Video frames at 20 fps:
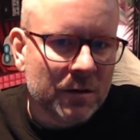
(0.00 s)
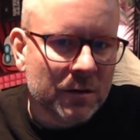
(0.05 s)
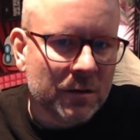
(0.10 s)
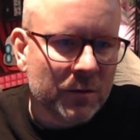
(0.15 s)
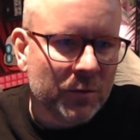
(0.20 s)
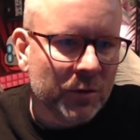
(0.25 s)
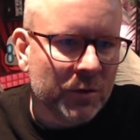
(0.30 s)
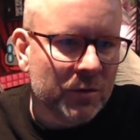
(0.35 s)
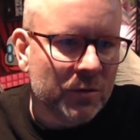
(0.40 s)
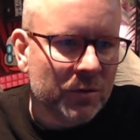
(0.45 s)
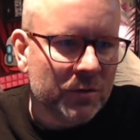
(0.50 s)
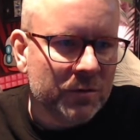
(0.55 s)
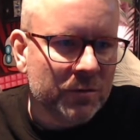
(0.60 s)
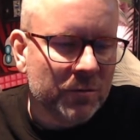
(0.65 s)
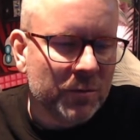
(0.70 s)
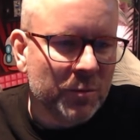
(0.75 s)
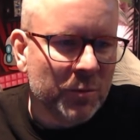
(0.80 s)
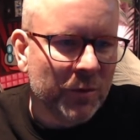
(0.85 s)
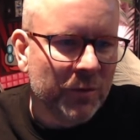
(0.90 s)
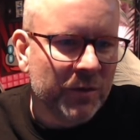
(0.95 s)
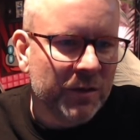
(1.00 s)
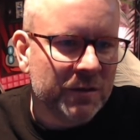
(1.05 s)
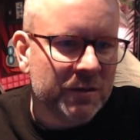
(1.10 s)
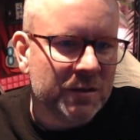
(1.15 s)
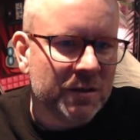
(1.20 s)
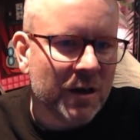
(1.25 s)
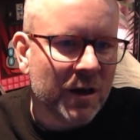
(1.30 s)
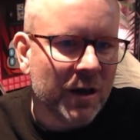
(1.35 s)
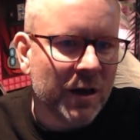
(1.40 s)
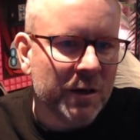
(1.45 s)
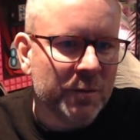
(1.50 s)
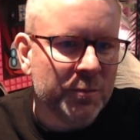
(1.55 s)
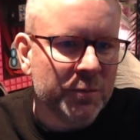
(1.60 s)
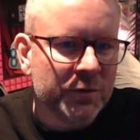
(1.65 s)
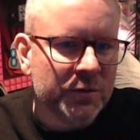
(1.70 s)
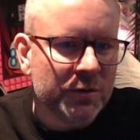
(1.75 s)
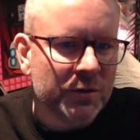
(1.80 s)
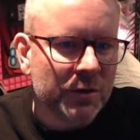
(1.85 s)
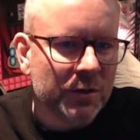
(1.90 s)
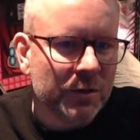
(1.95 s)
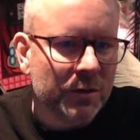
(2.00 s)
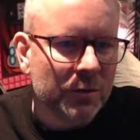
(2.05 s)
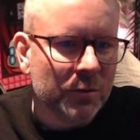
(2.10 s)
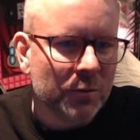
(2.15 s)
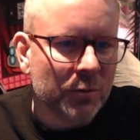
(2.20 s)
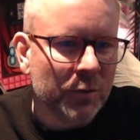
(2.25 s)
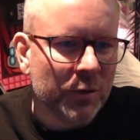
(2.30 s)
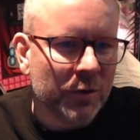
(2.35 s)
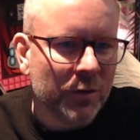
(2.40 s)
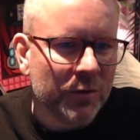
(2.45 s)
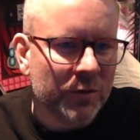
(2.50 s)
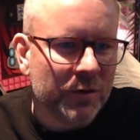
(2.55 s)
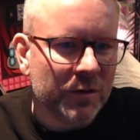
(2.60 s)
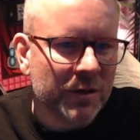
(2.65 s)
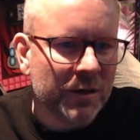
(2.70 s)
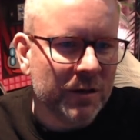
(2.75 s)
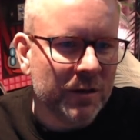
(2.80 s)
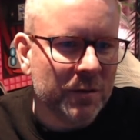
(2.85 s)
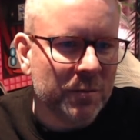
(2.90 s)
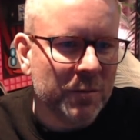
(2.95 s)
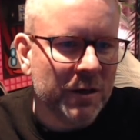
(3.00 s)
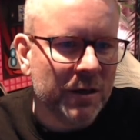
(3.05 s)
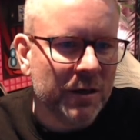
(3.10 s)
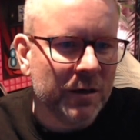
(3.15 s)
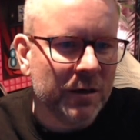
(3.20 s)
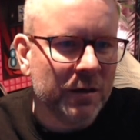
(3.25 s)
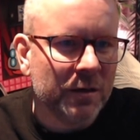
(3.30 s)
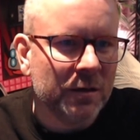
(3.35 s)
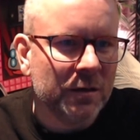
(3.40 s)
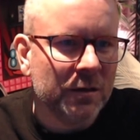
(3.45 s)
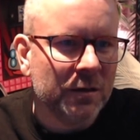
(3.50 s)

We can also remove these types. We don't need them here.